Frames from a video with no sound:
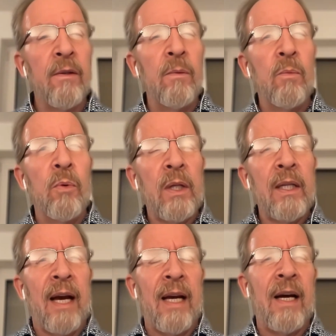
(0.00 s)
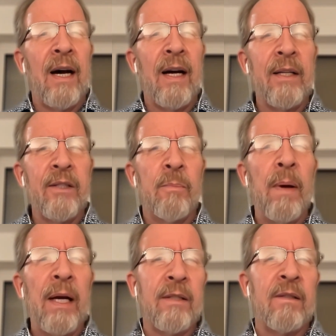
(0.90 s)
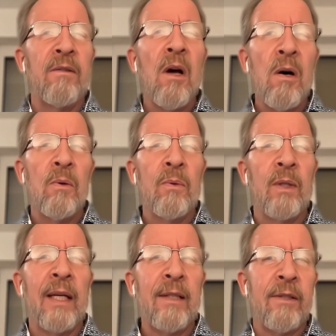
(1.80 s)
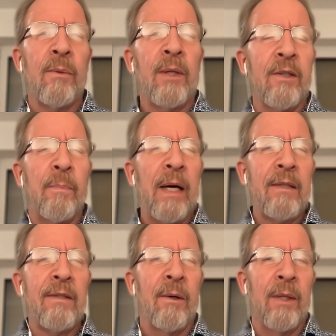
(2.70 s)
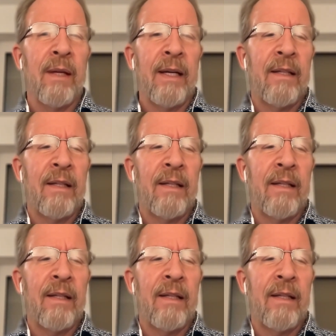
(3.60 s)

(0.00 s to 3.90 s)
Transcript: really AI is best known, the history is best known as like the